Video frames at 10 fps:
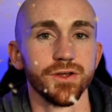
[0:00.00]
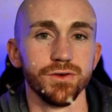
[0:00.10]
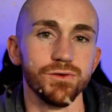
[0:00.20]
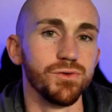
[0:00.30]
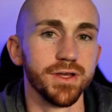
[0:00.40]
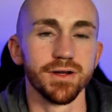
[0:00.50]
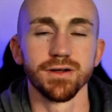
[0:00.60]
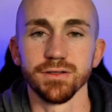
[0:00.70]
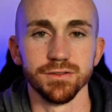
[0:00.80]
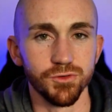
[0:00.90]
New
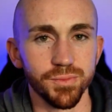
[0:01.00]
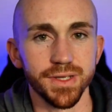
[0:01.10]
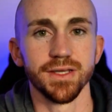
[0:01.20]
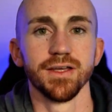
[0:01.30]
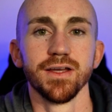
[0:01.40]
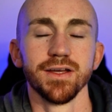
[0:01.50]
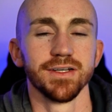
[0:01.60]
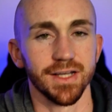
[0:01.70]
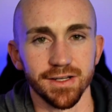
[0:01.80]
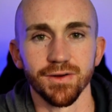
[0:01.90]
year, new me,
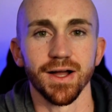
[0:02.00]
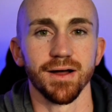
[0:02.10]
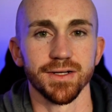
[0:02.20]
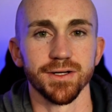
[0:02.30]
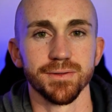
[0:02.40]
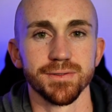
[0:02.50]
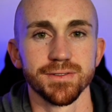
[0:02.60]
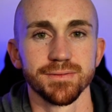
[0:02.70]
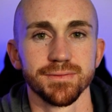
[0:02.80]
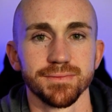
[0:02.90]
y'all know how it goes.
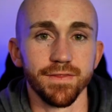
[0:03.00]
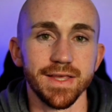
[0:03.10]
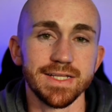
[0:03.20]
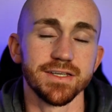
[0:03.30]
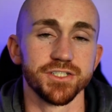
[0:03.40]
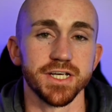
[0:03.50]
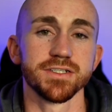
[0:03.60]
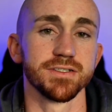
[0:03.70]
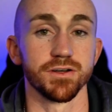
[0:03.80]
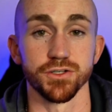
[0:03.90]
These
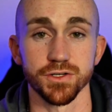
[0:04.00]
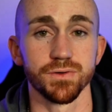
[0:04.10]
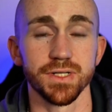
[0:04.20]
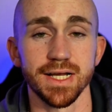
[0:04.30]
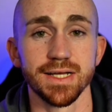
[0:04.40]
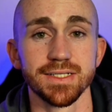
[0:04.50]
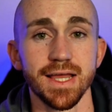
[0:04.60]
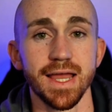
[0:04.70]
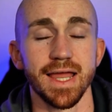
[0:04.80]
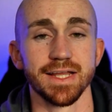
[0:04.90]
suggestions are generalized,
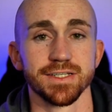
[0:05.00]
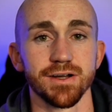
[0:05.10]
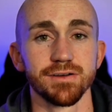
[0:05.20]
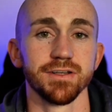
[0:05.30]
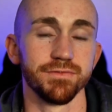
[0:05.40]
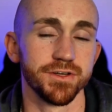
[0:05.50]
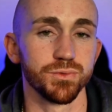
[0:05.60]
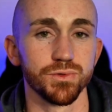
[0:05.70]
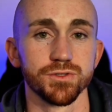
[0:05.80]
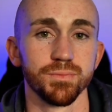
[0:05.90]
and certain
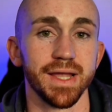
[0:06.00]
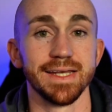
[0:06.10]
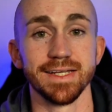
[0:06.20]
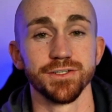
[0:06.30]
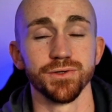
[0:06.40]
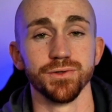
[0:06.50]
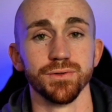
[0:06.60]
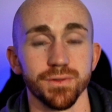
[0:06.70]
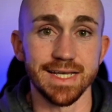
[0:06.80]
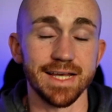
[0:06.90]
individuals may need to
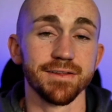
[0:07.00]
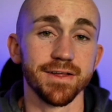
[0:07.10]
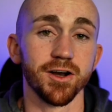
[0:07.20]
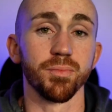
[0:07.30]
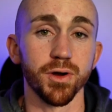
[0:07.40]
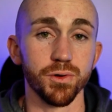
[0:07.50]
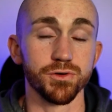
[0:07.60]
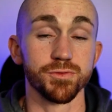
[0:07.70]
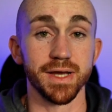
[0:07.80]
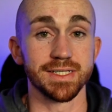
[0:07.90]
tailor their
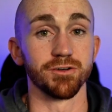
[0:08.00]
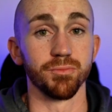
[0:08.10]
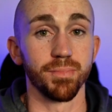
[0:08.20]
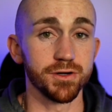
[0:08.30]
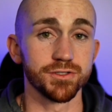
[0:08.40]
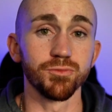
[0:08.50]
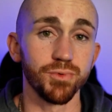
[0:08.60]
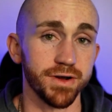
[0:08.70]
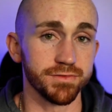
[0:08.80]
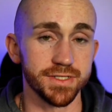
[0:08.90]
approach based on personal
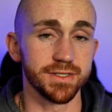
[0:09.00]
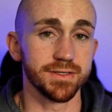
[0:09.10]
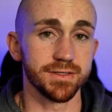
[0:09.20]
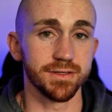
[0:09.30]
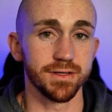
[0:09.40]
preferences,